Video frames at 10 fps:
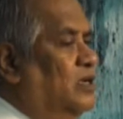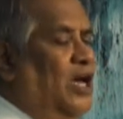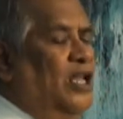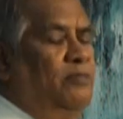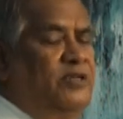
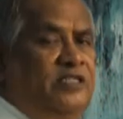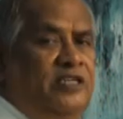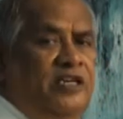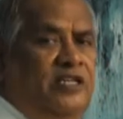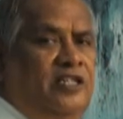I'll be
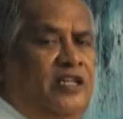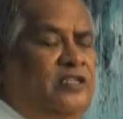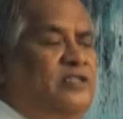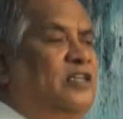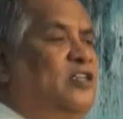singing,
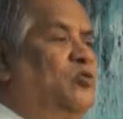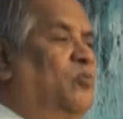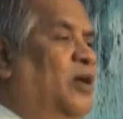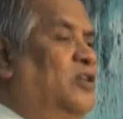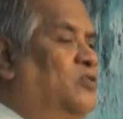Then Sings
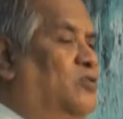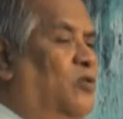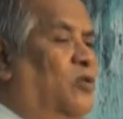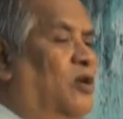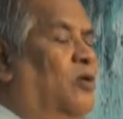My
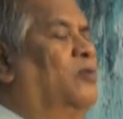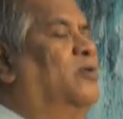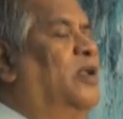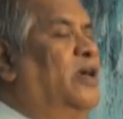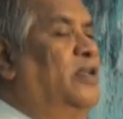Soul, How
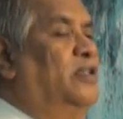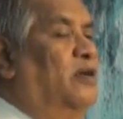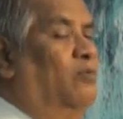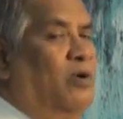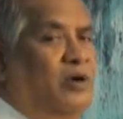Great
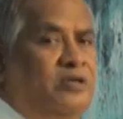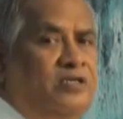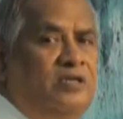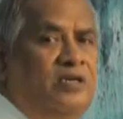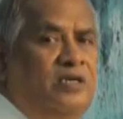Thou
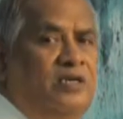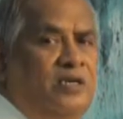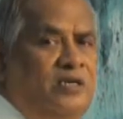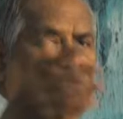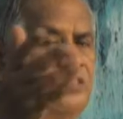Art.
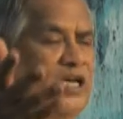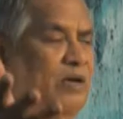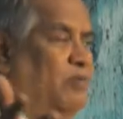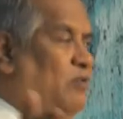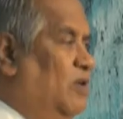
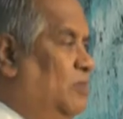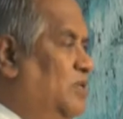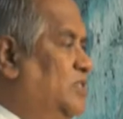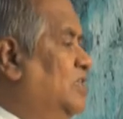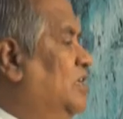Simon will
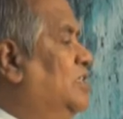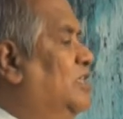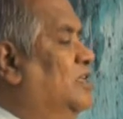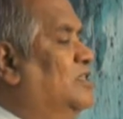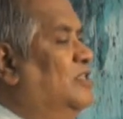be singing,
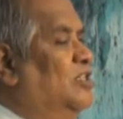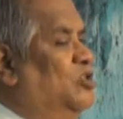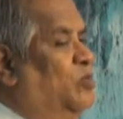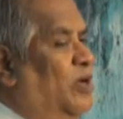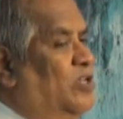Then
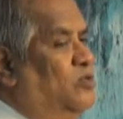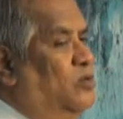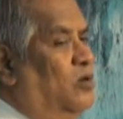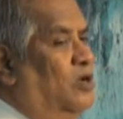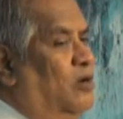Sings My
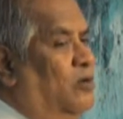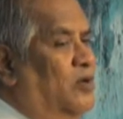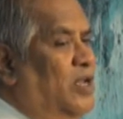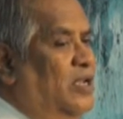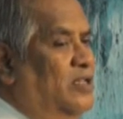Soul, How
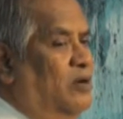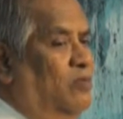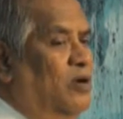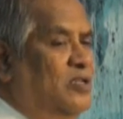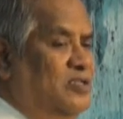Great
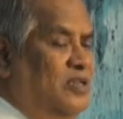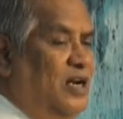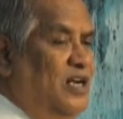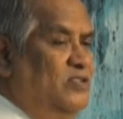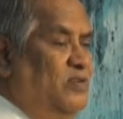Thou Art. These
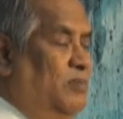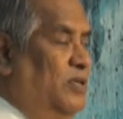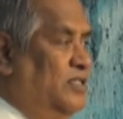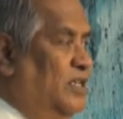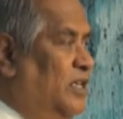girls will
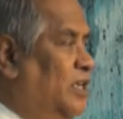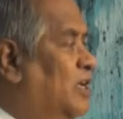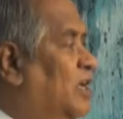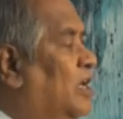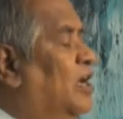be
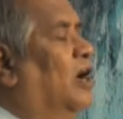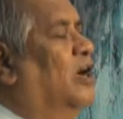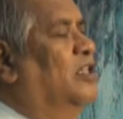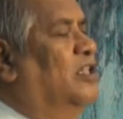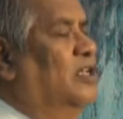singing,
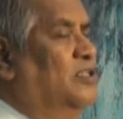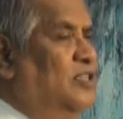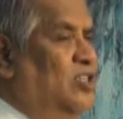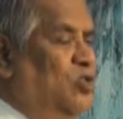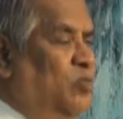uh, Then
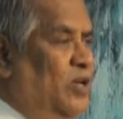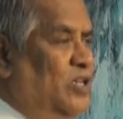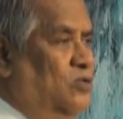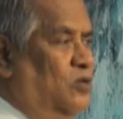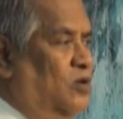Sings
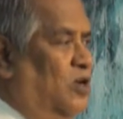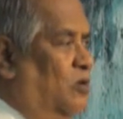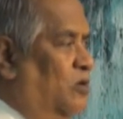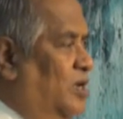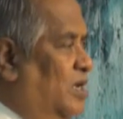My Soul,
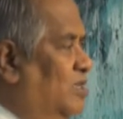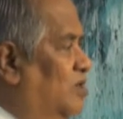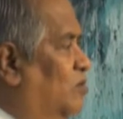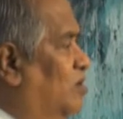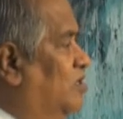How Great
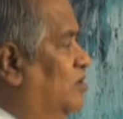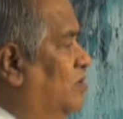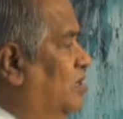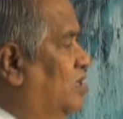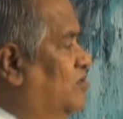Thou Art.
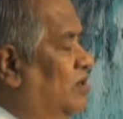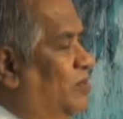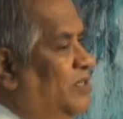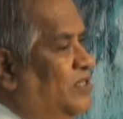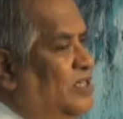Yuvaraj
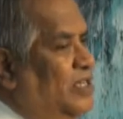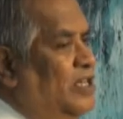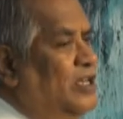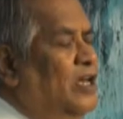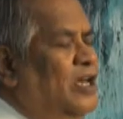will be
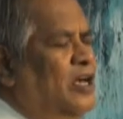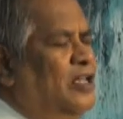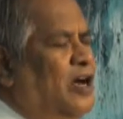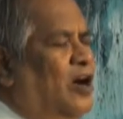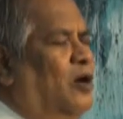singing,
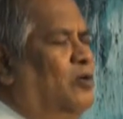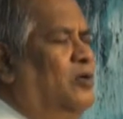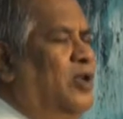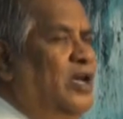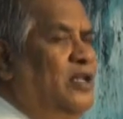uh, How
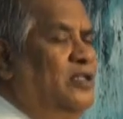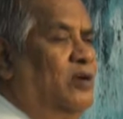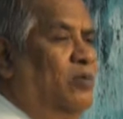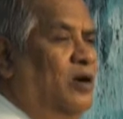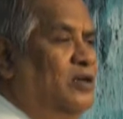Great
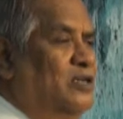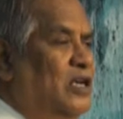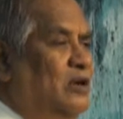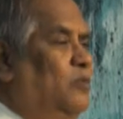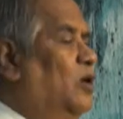Thou Art
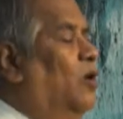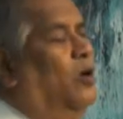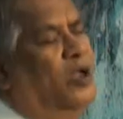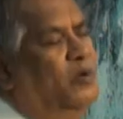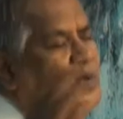we
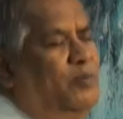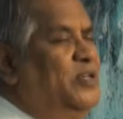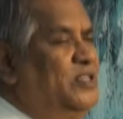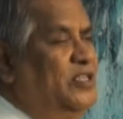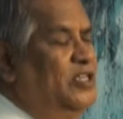all will
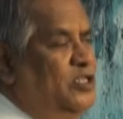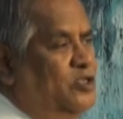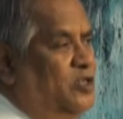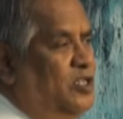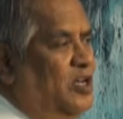be
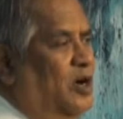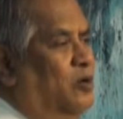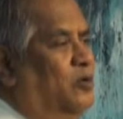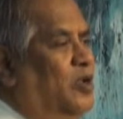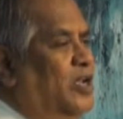singing together
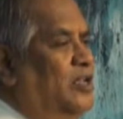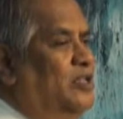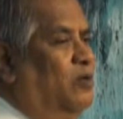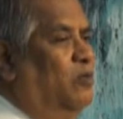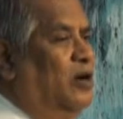how
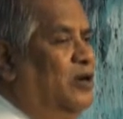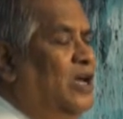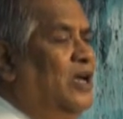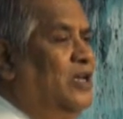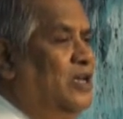great thou art
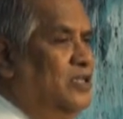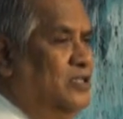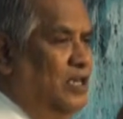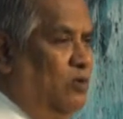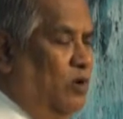
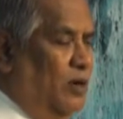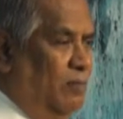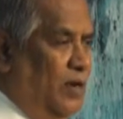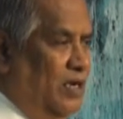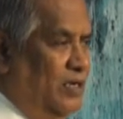easily one
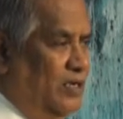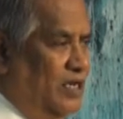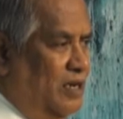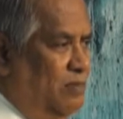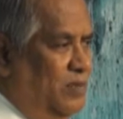mind
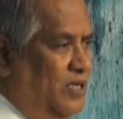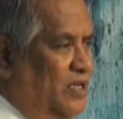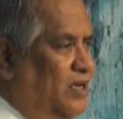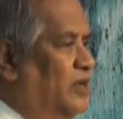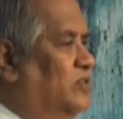can be
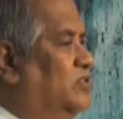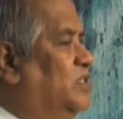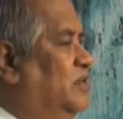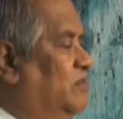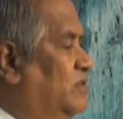
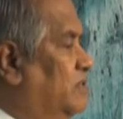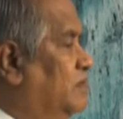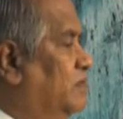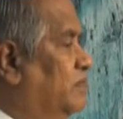achieved